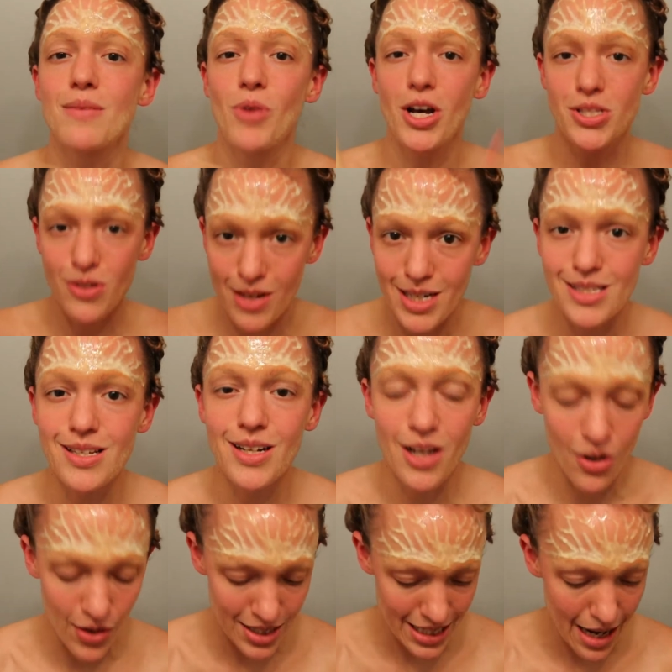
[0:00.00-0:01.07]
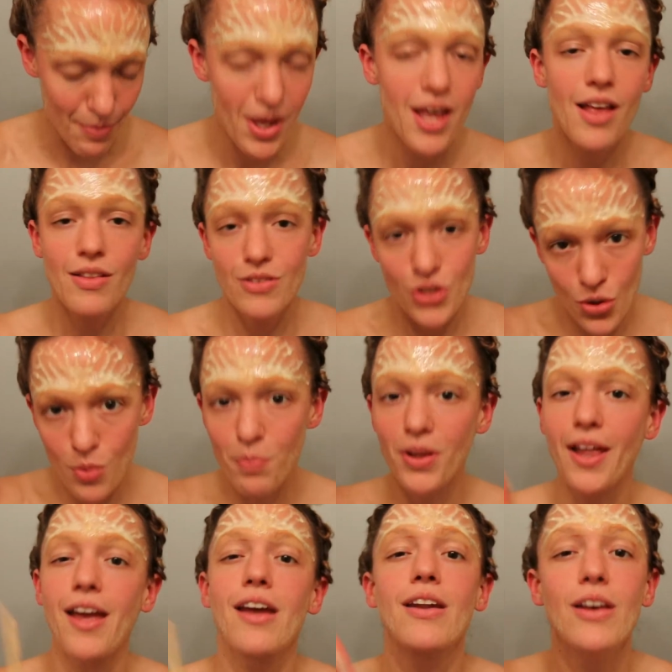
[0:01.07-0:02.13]
The moss green is gonna go on top. New
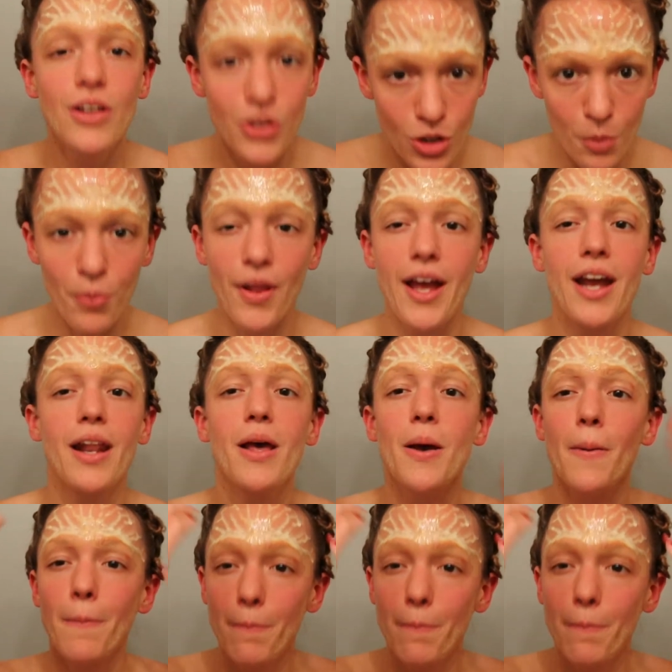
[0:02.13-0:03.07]
plan, new plan.